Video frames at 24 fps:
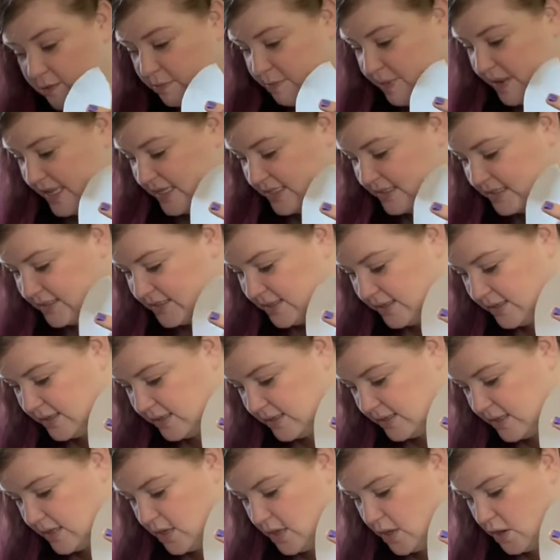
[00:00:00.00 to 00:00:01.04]

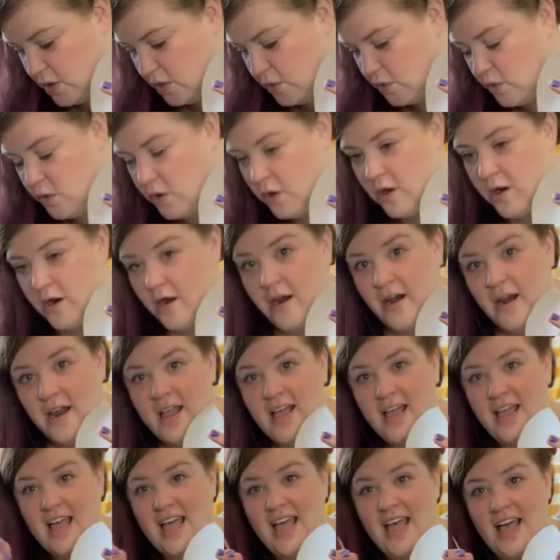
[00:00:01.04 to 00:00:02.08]
pencil or
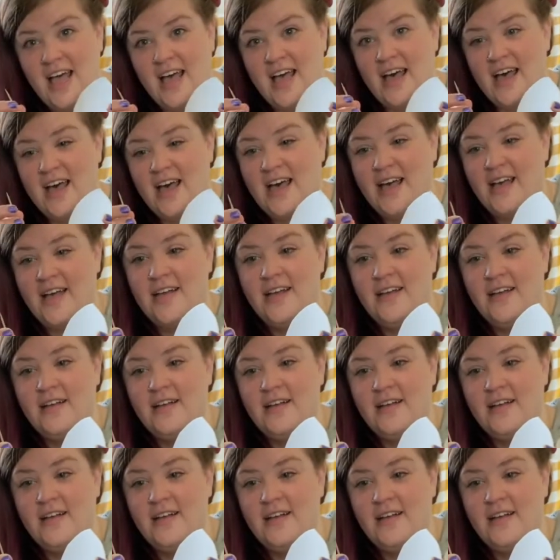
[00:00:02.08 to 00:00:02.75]
a